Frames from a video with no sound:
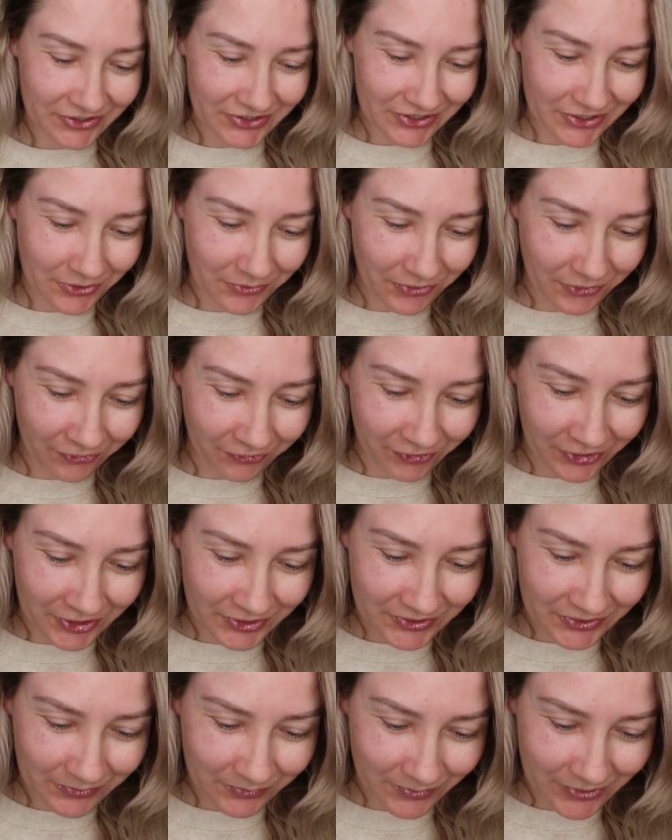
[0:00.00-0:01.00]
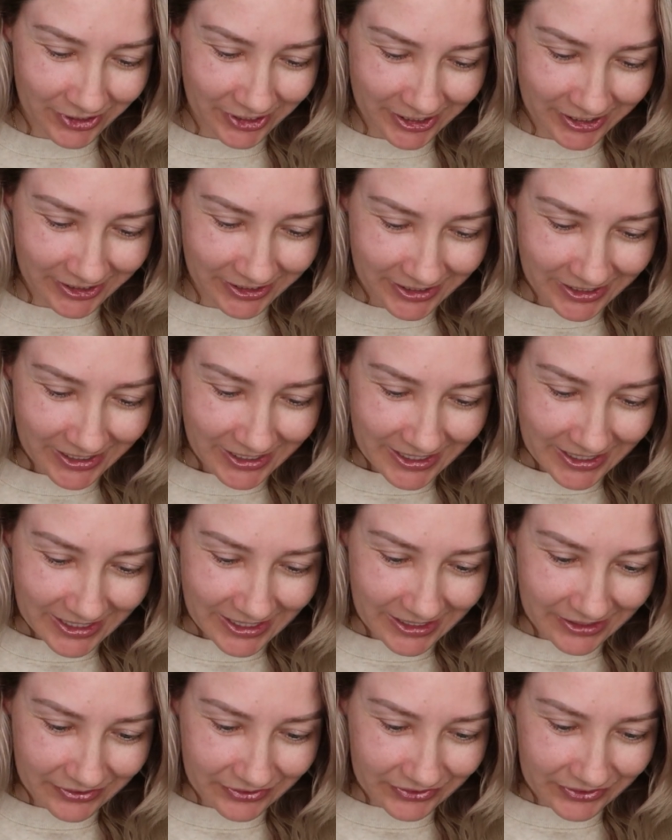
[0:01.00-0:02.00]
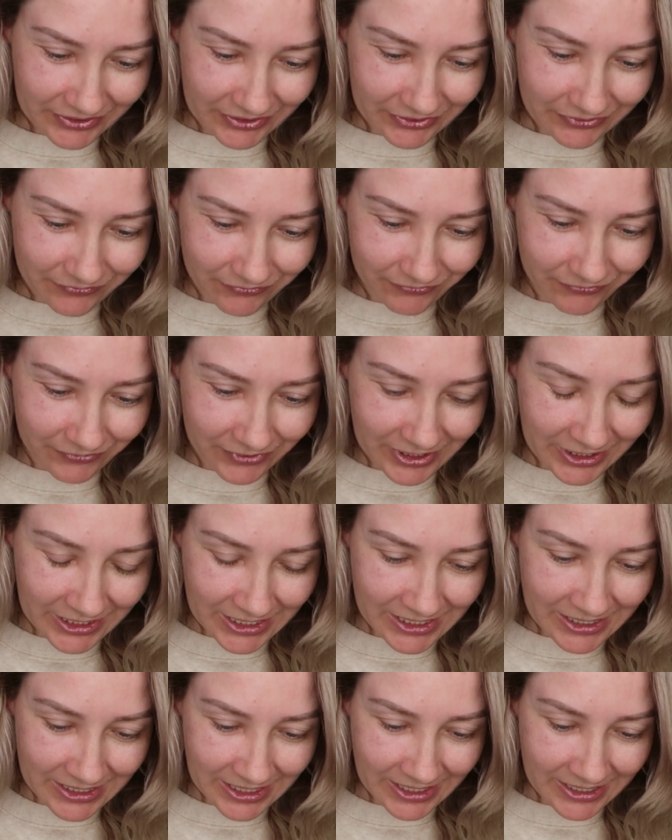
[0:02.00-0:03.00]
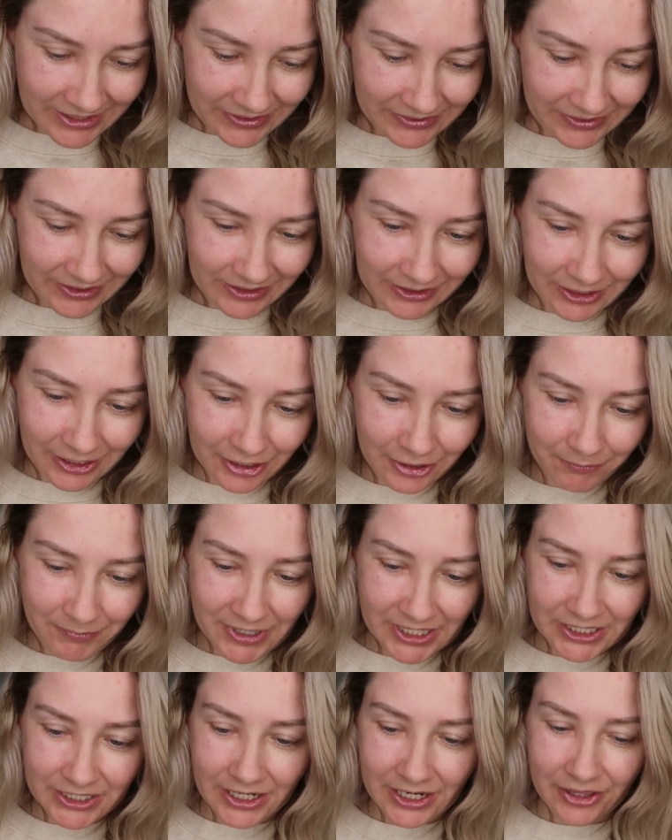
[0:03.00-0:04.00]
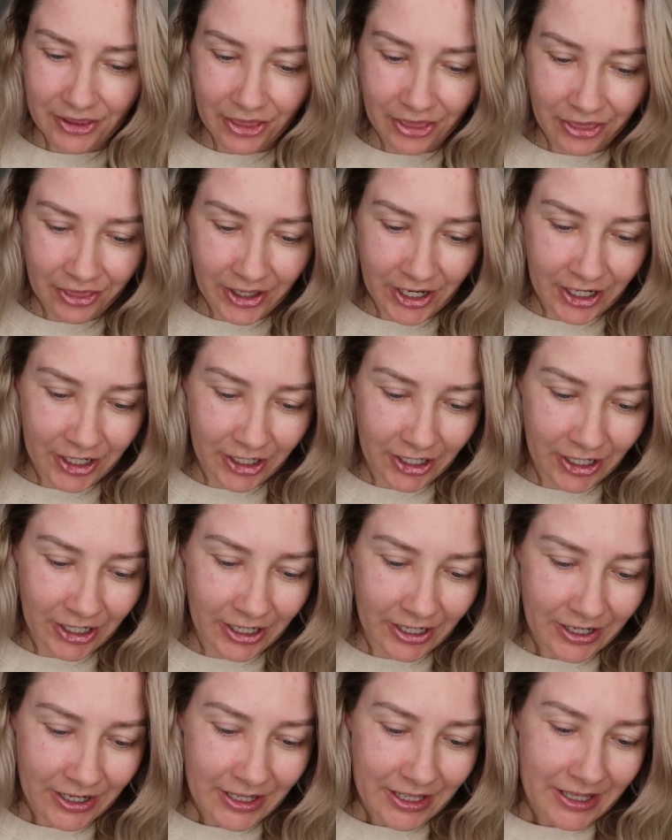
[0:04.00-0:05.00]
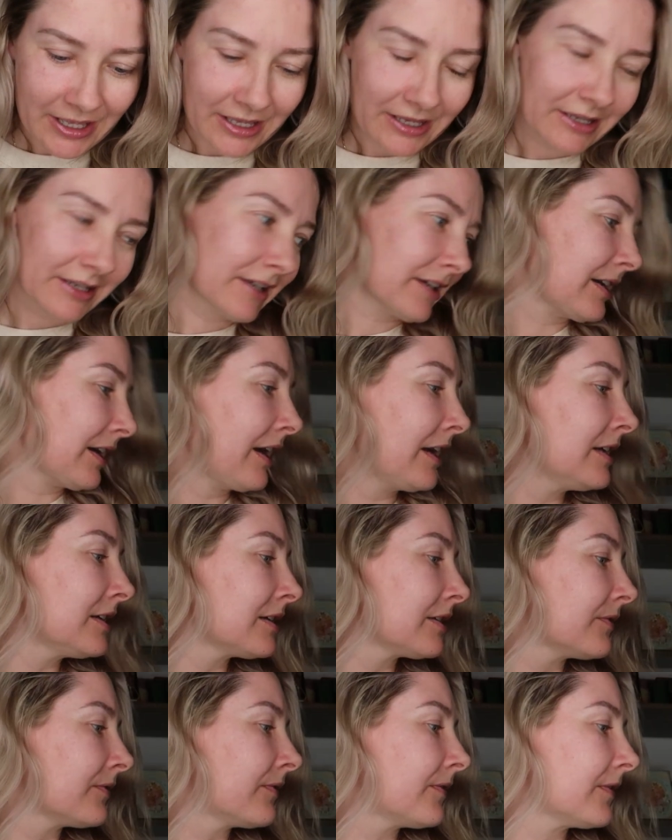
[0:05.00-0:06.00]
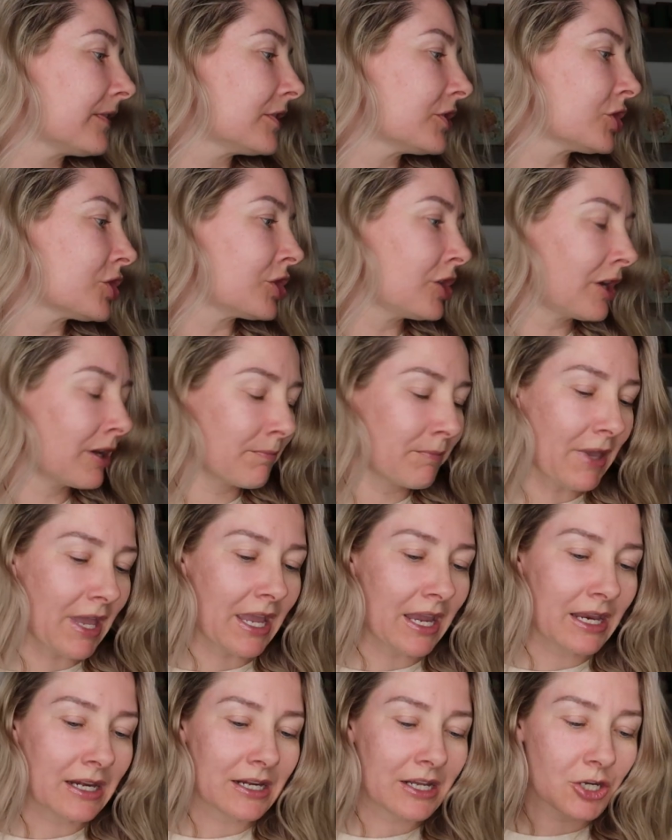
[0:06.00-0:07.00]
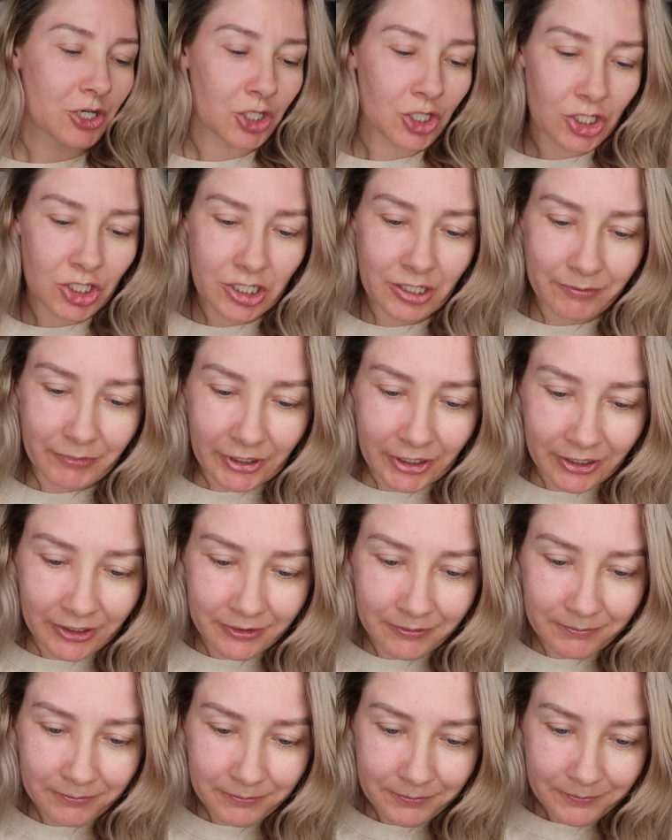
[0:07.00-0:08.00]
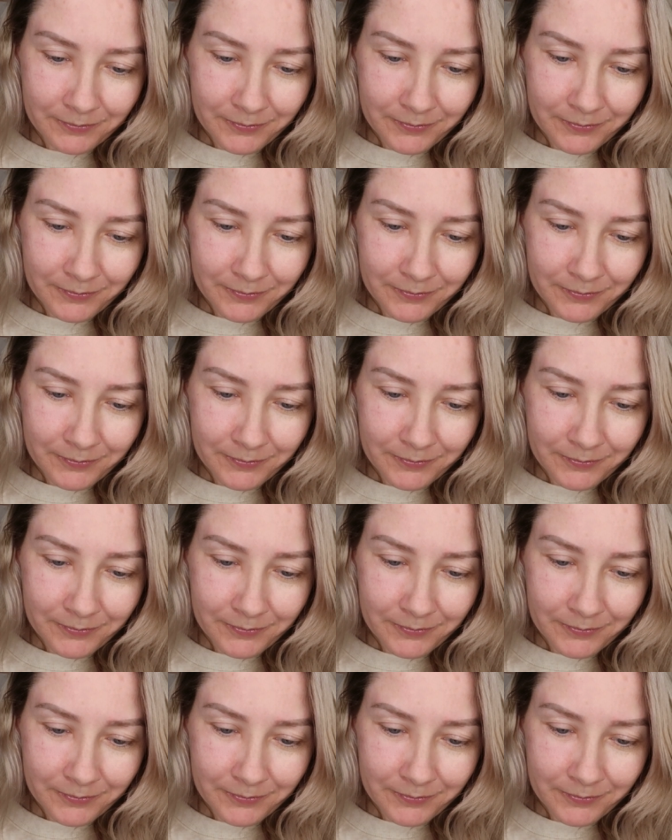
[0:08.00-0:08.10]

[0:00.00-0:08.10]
So the first one is this really nice, a little bit thicker, kind of champagne-y shimmer.